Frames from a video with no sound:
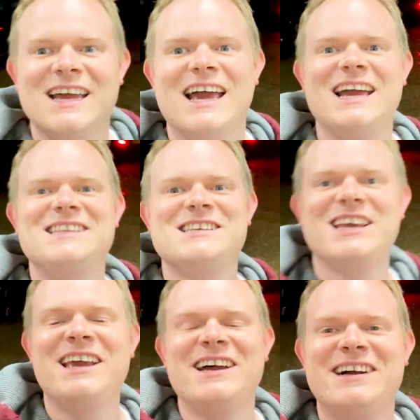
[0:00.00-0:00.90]
It's
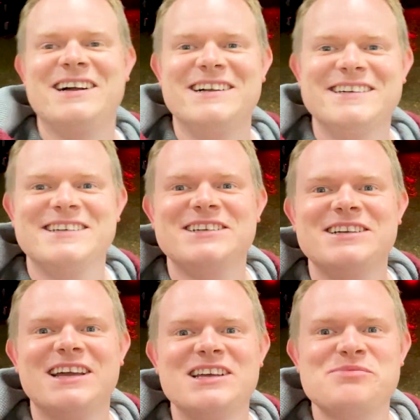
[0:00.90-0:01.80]
here,
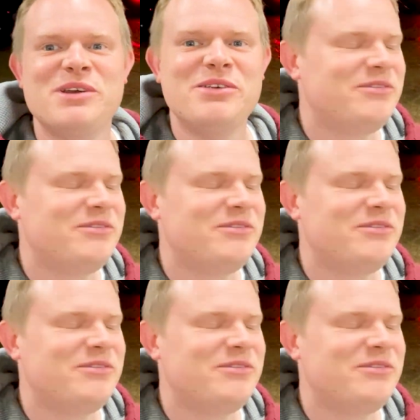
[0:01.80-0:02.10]
it's been